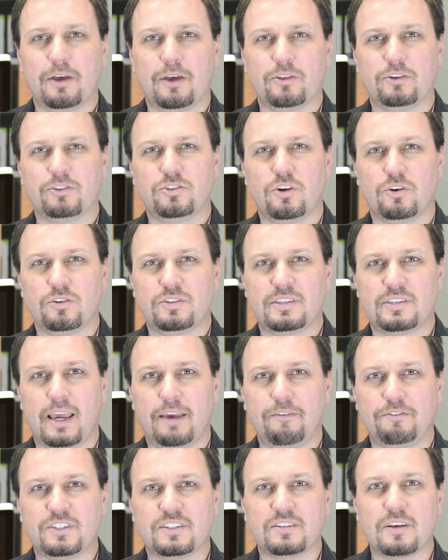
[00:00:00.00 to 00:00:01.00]
Now there's no
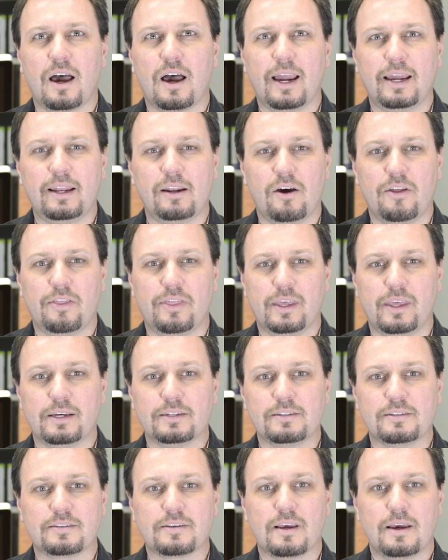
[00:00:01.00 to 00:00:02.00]
safe side on
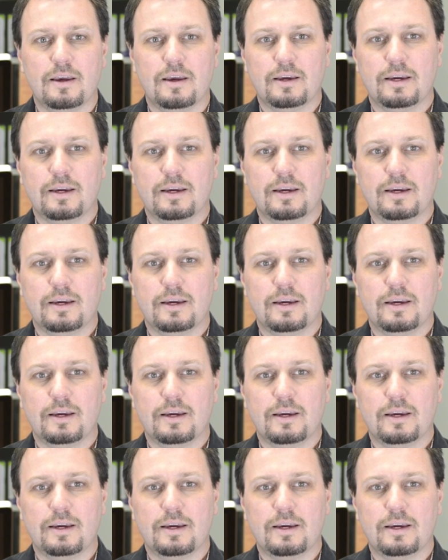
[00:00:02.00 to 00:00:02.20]
this.